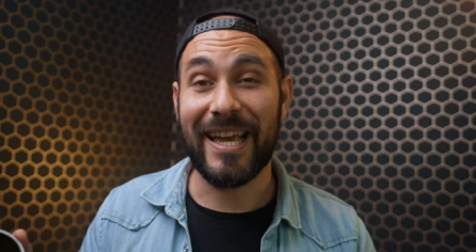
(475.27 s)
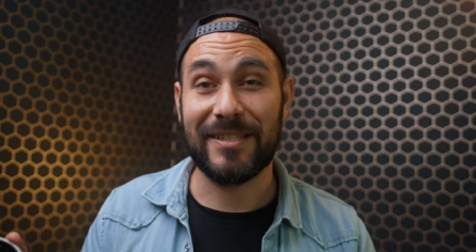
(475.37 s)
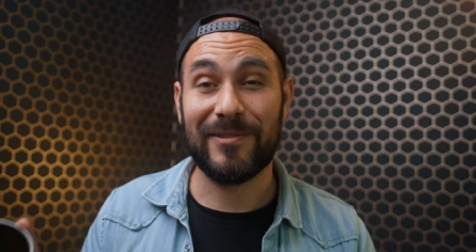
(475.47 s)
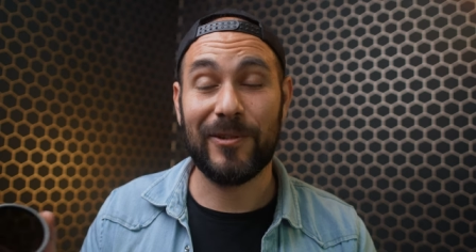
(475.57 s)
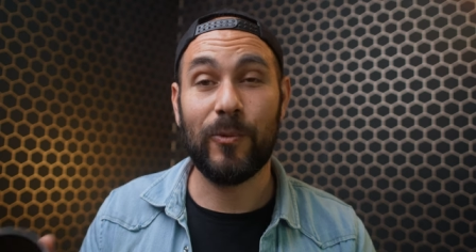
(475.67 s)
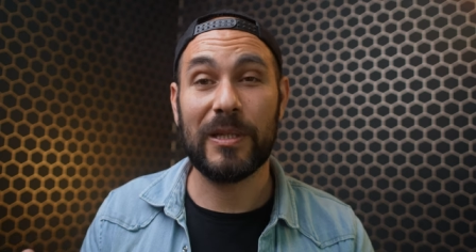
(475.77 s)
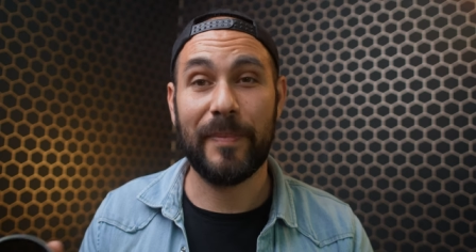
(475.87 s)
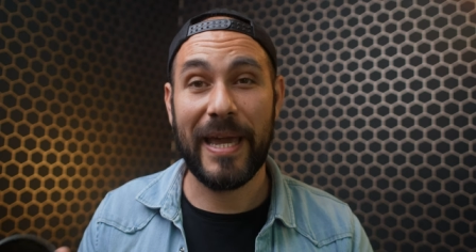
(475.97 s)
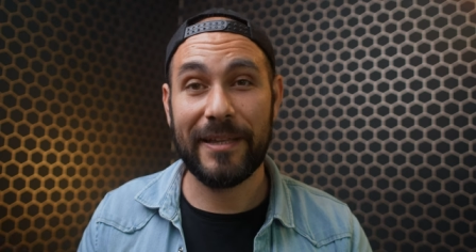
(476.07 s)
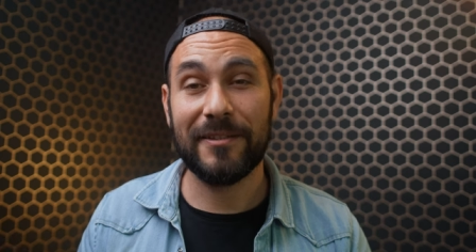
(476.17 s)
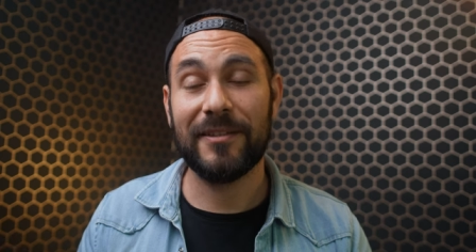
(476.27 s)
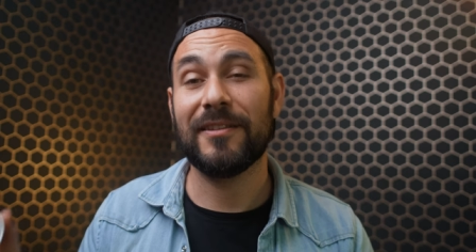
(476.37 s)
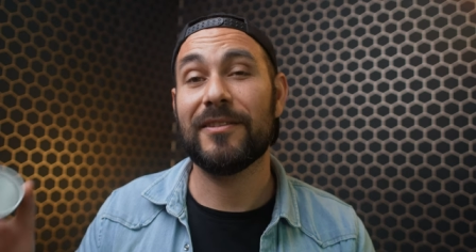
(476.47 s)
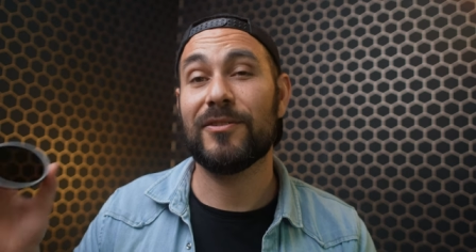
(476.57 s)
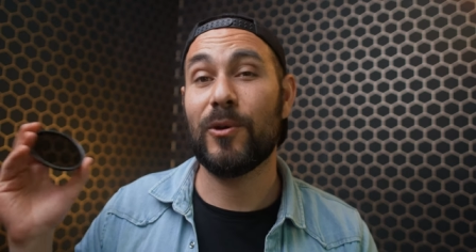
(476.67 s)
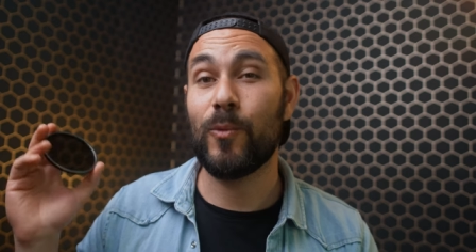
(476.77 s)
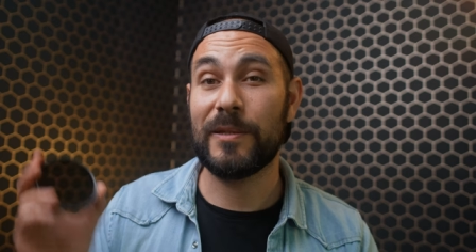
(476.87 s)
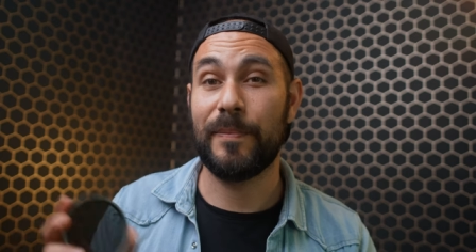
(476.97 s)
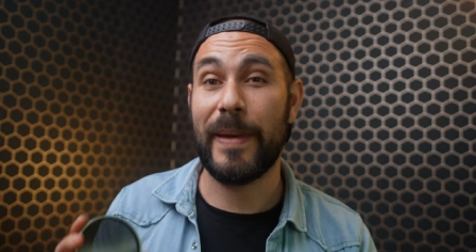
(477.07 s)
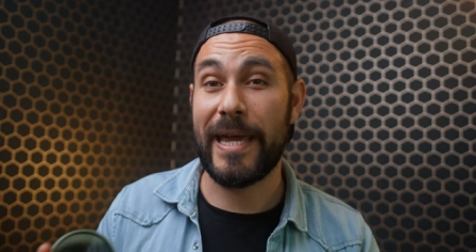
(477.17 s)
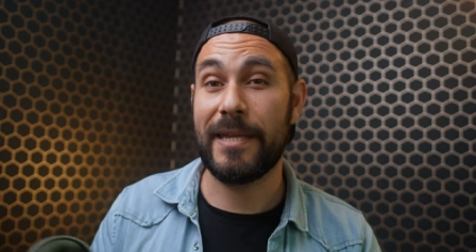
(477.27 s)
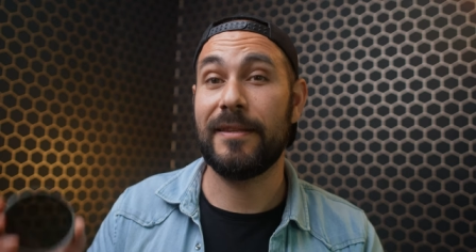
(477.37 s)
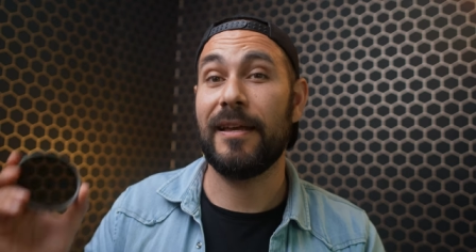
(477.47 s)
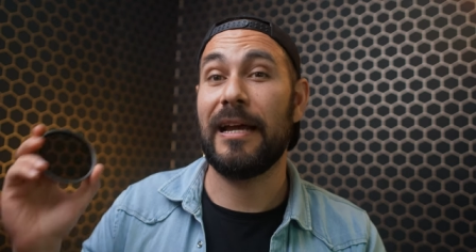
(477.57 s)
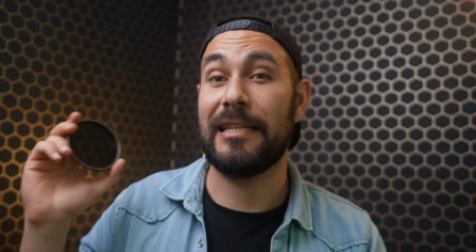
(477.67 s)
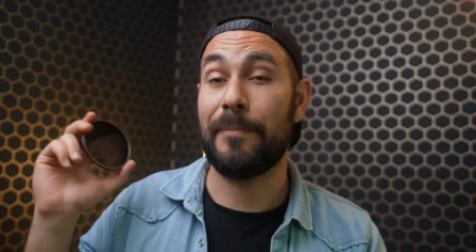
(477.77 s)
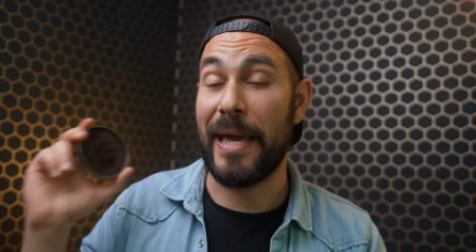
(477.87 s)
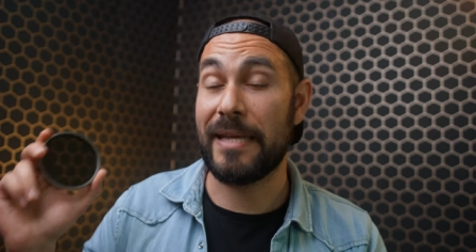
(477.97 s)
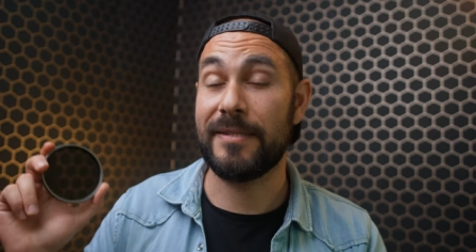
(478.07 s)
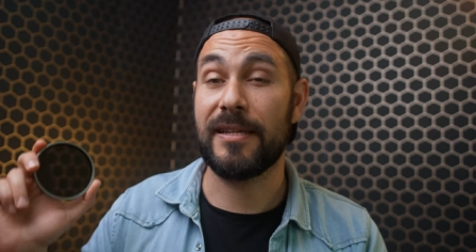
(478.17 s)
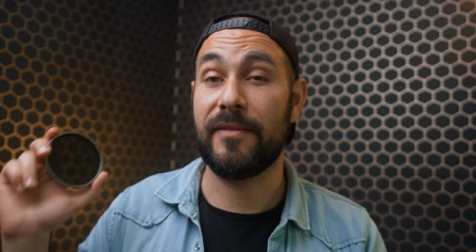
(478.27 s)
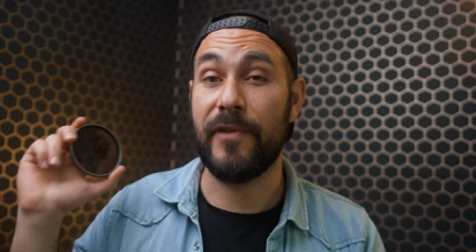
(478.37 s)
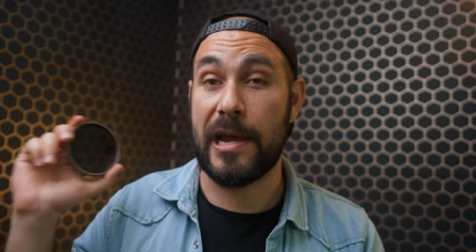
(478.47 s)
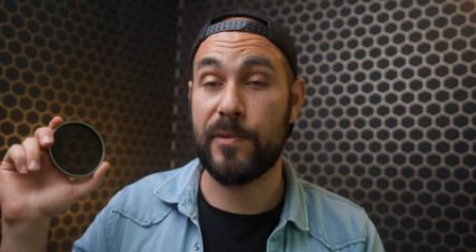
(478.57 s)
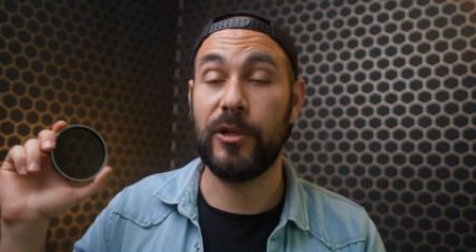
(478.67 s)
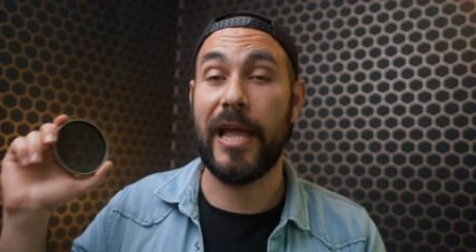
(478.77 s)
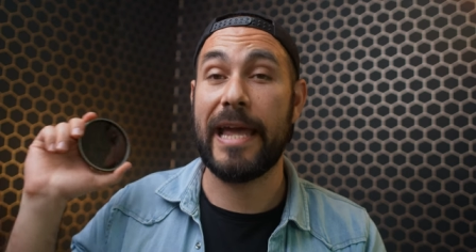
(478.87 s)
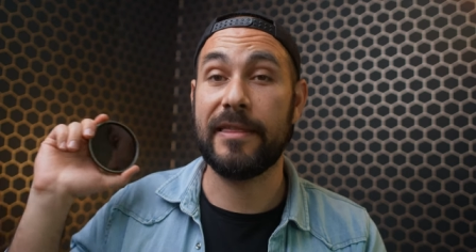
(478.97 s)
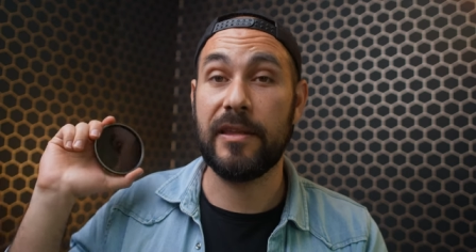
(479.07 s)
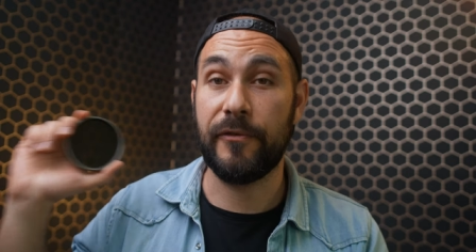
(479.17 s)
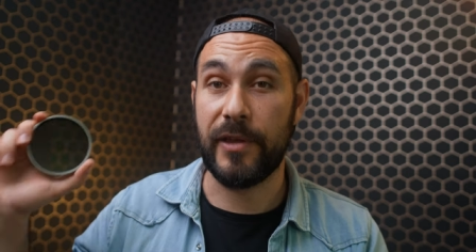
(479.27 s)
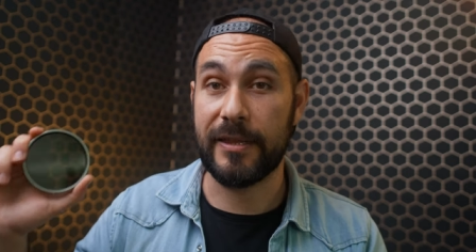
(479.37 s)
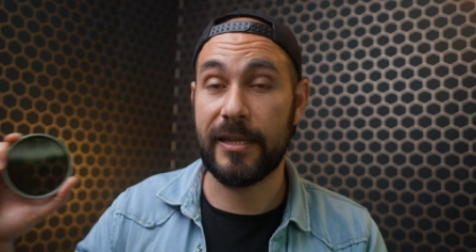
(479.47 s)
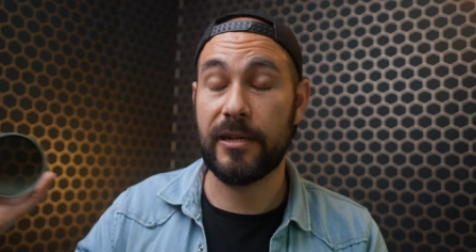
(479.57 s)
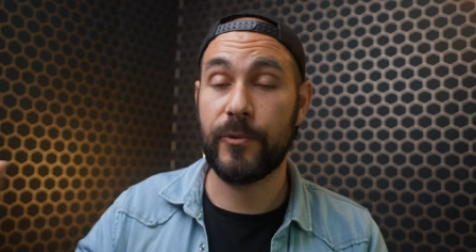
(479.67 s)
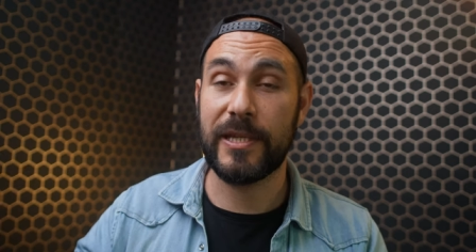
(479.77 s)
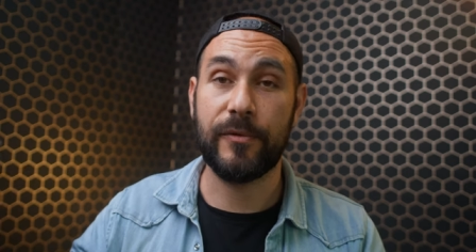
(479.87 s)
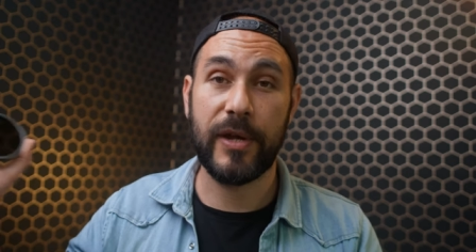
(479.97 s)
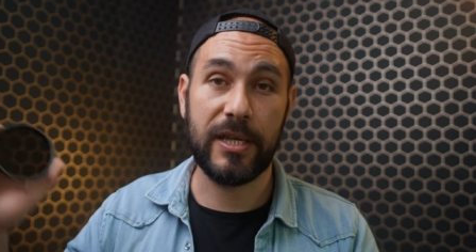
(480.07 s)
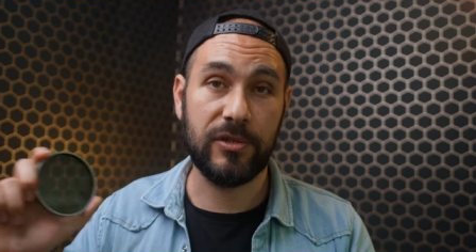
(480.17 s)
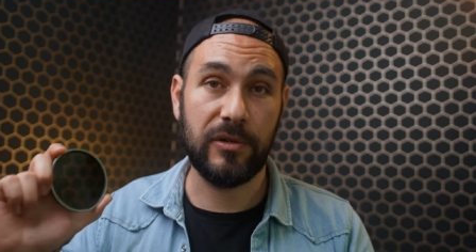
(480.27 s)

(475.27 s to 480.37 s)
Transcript: guys, someone made it. Someone made an amazing variable ND filter with a range